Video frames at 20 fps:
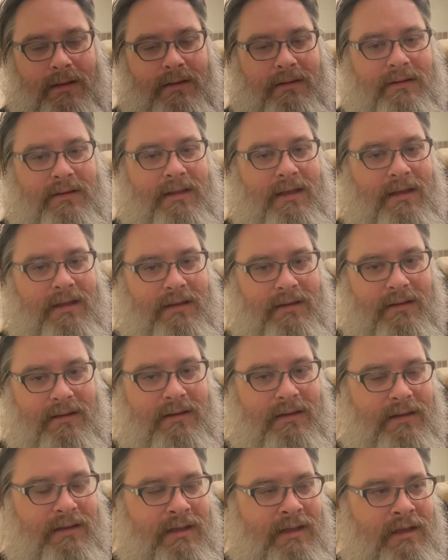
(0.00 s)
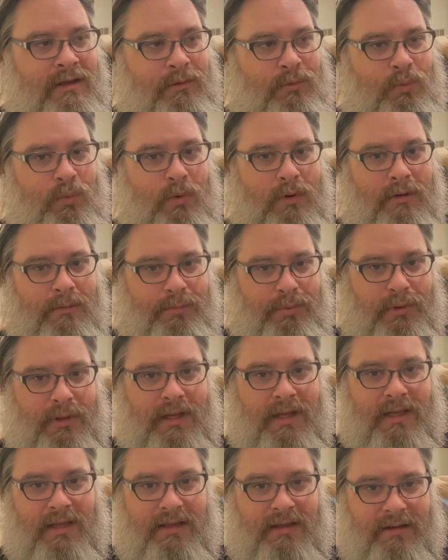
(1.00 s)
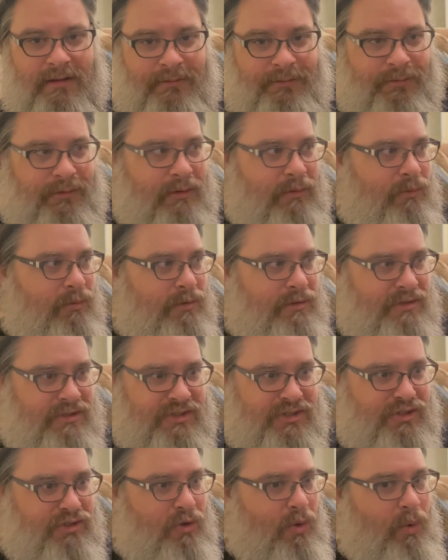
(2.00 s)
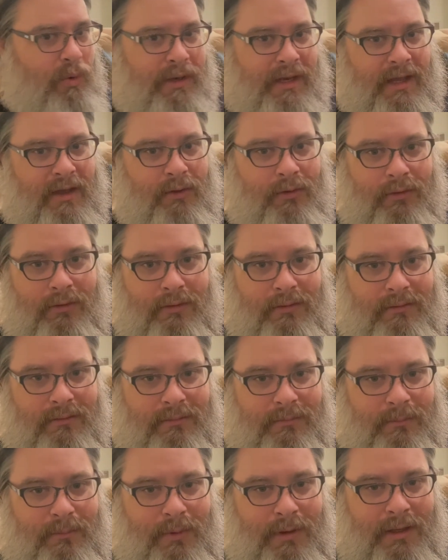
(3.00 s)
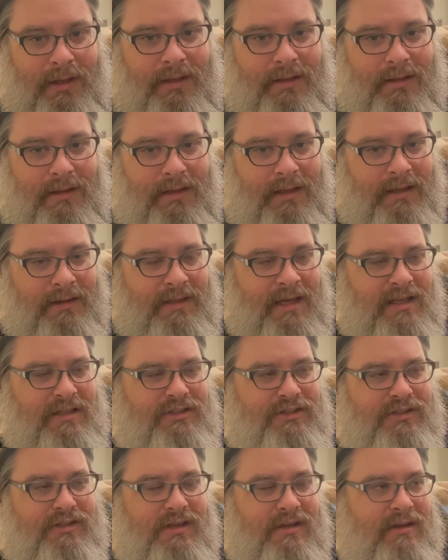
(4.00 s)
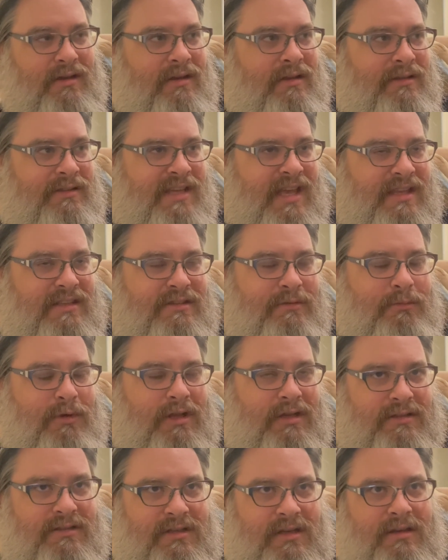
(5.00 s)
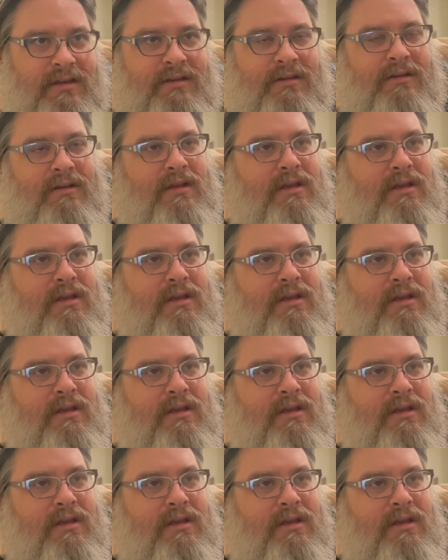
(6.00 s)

that he would play if it was sold out, right? And that's a testament to